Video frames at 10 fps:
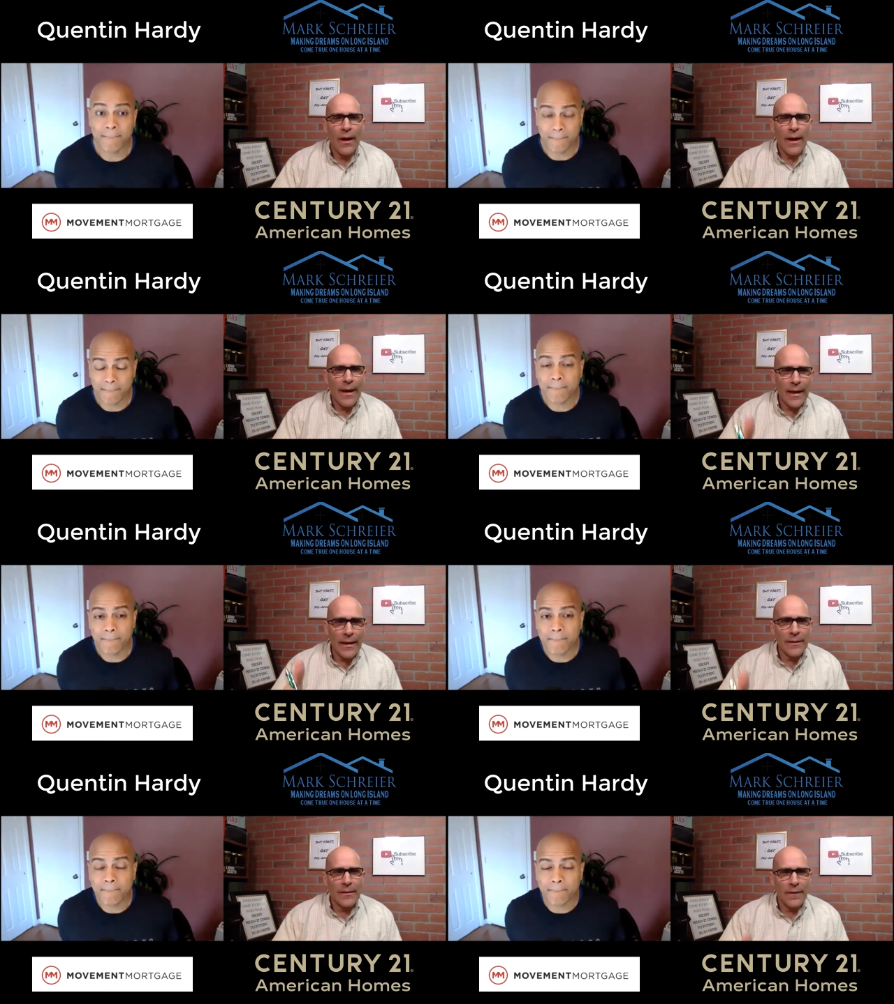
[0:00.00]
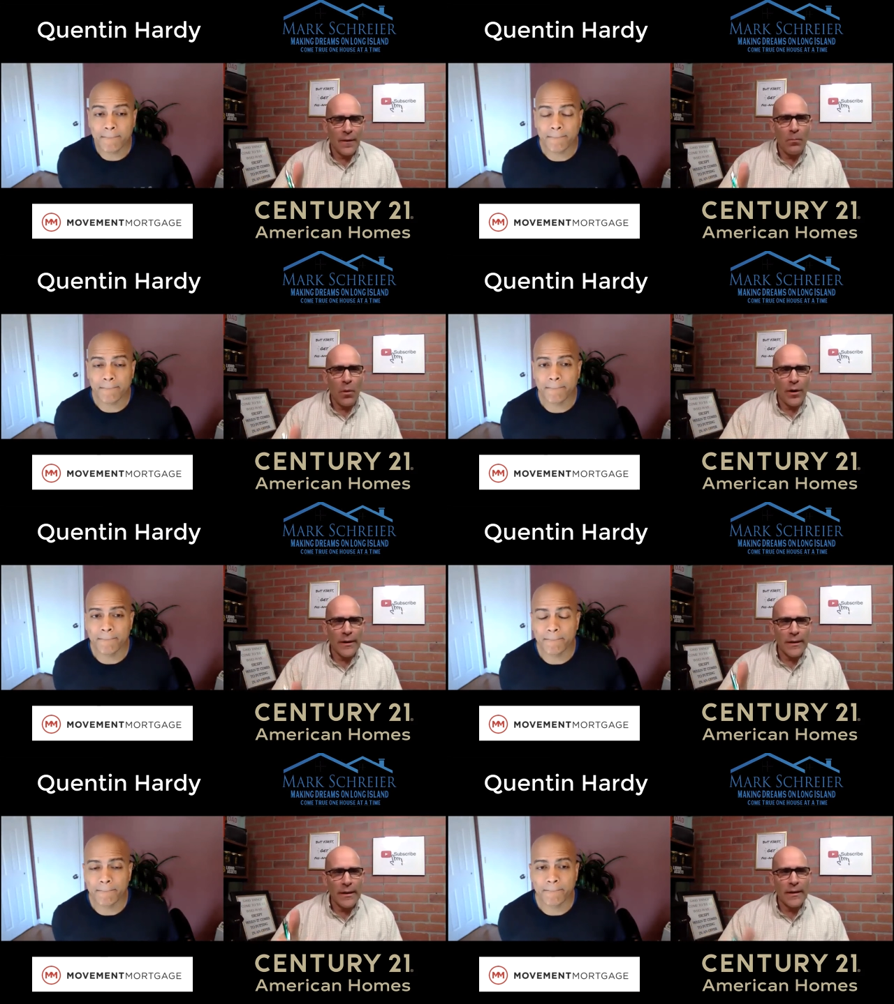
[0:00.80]
Speaker 1: and the
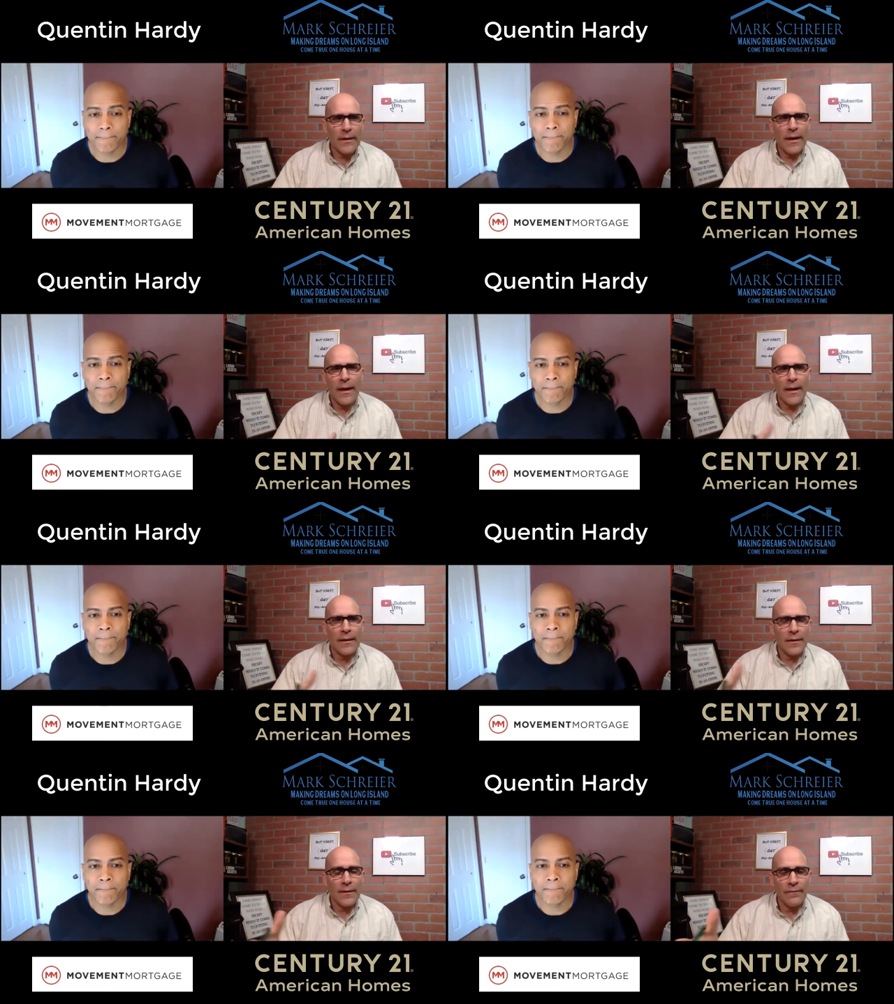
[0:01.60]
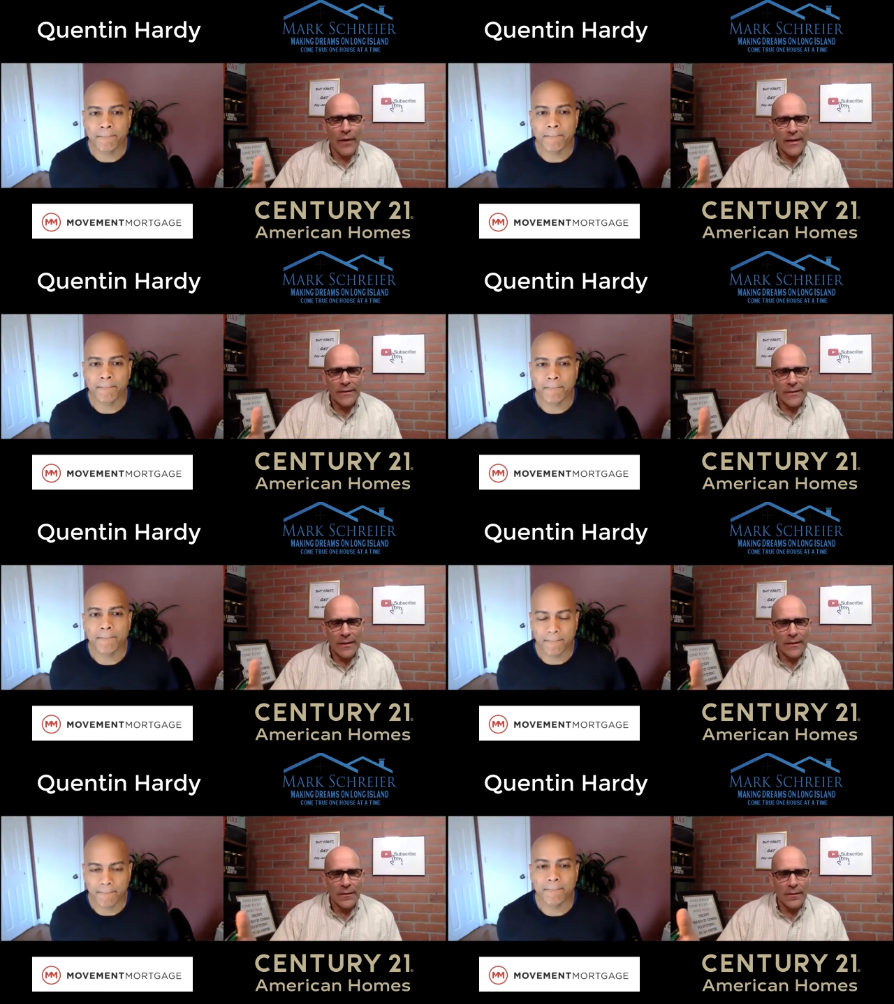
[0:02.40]
market and
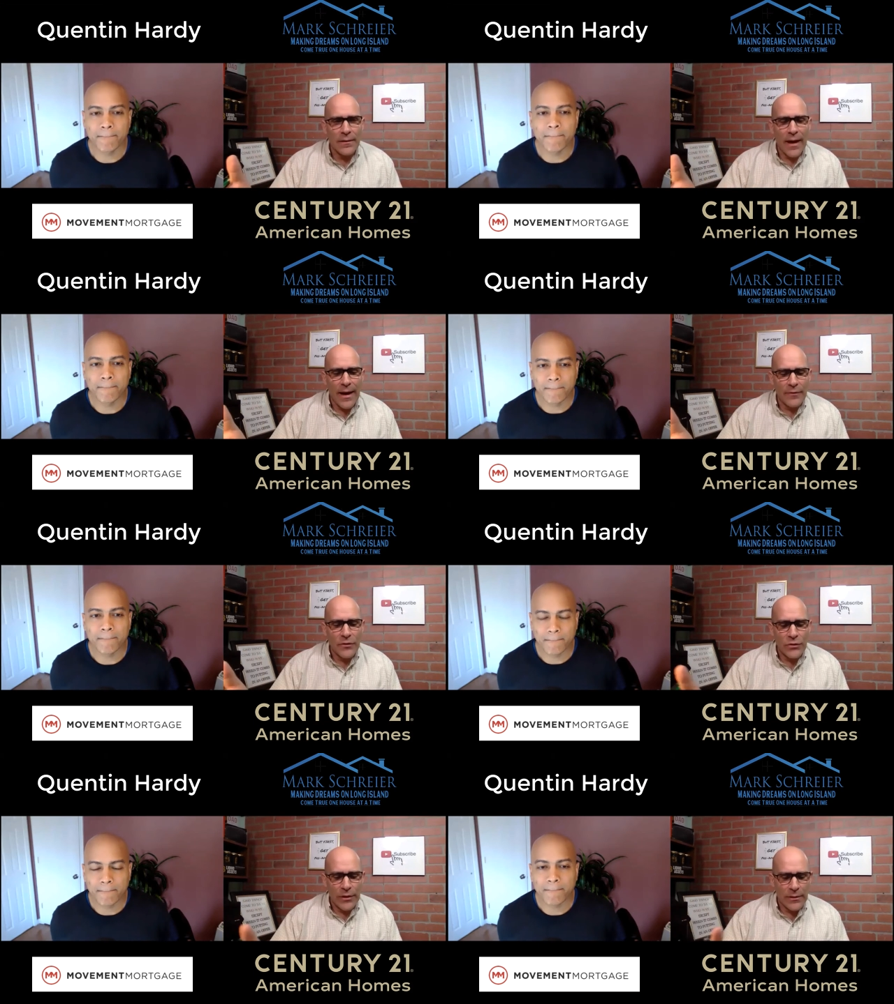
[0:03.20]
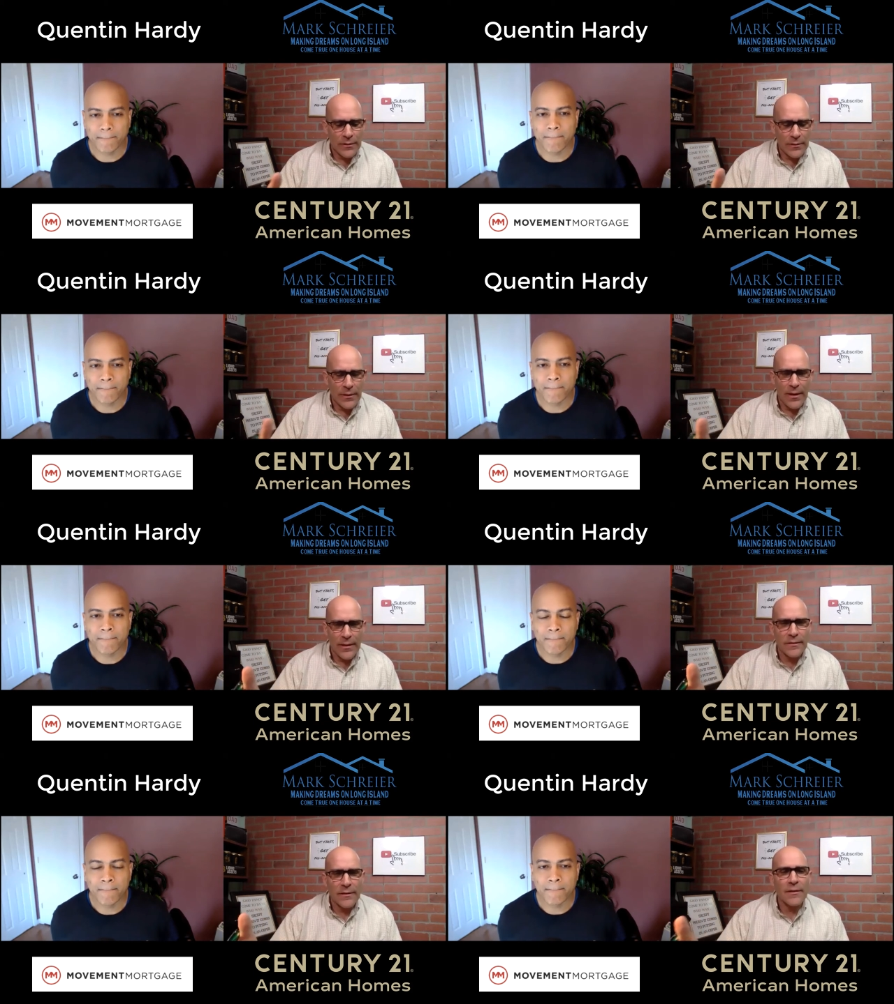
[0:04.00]
investing, you know, averaging a
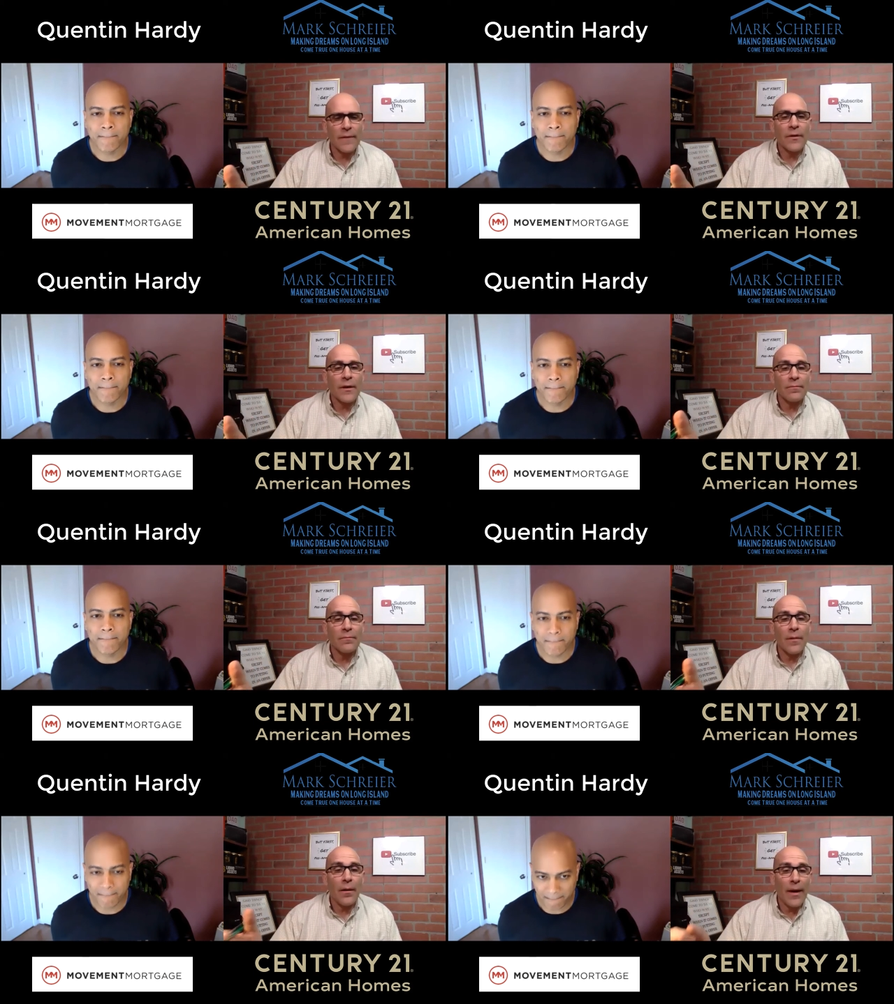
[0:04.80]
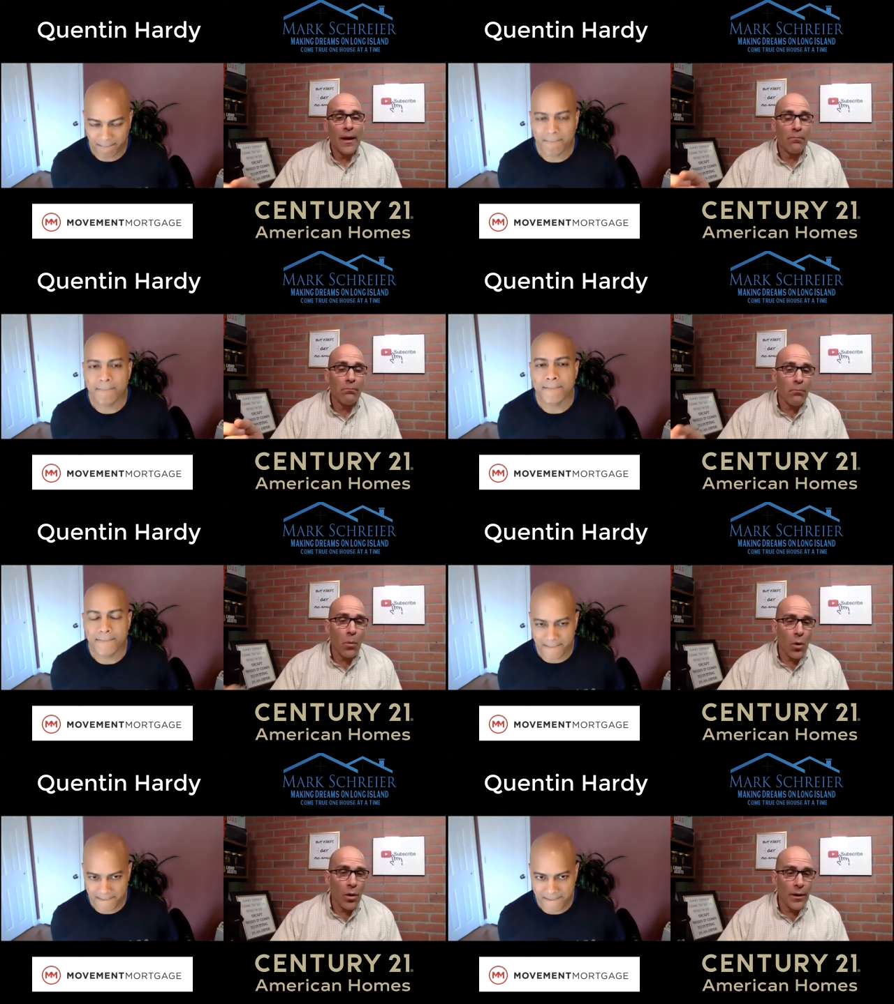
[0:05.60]
significant amount
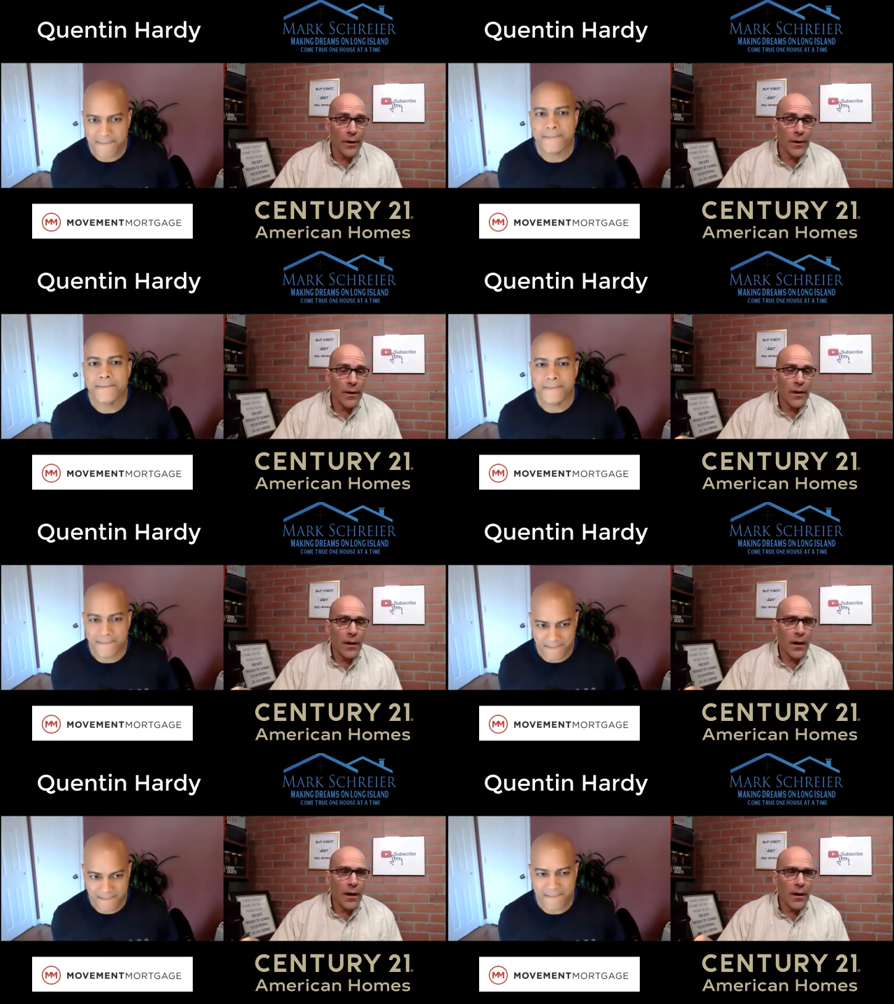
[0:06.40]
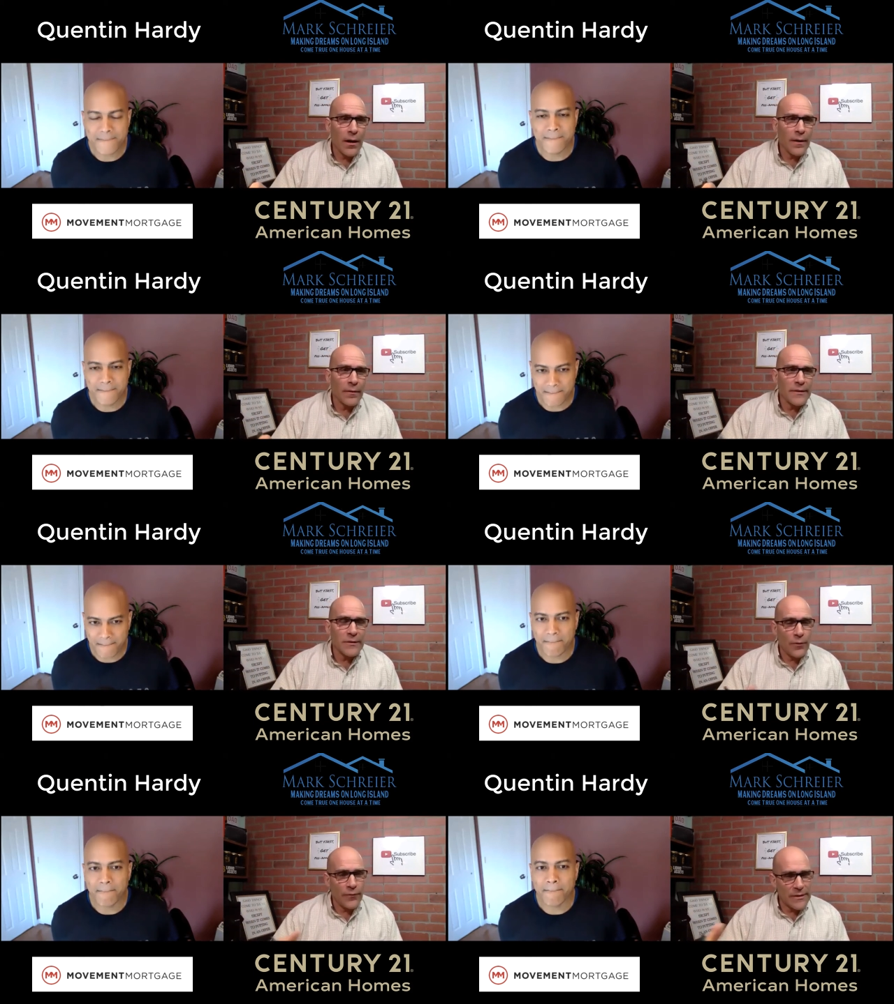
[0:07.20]
more, uh, at least
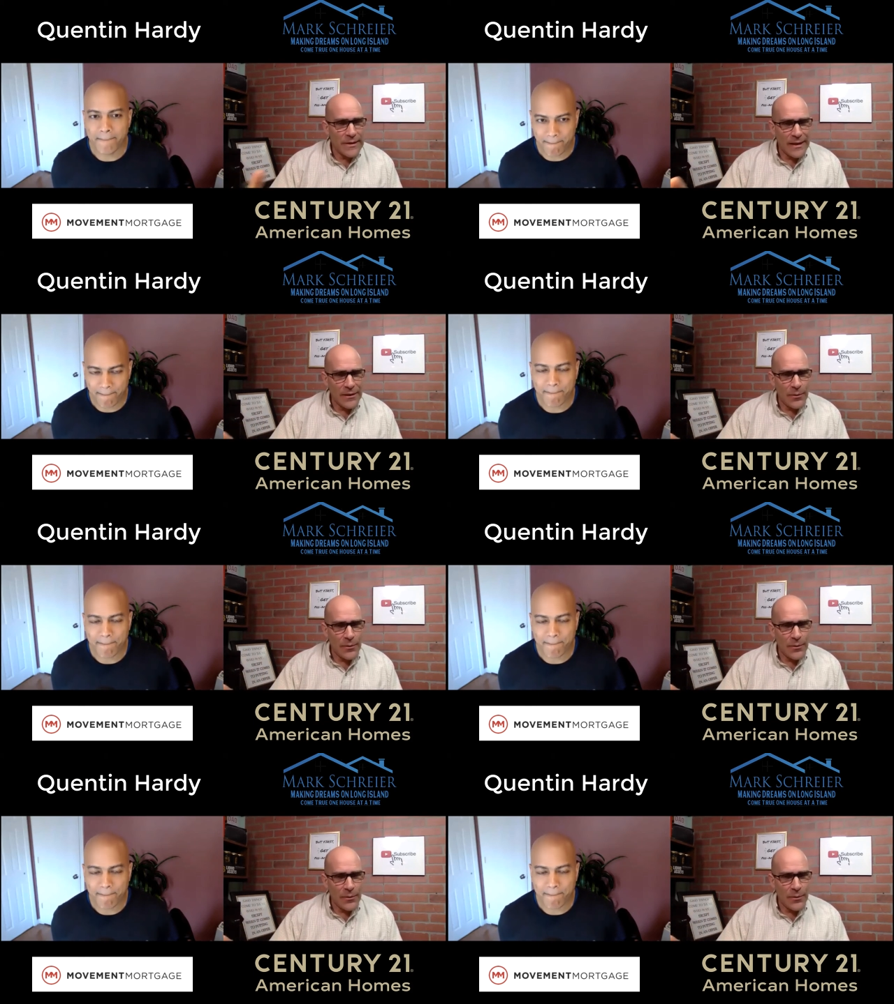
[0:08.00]
over a 10 year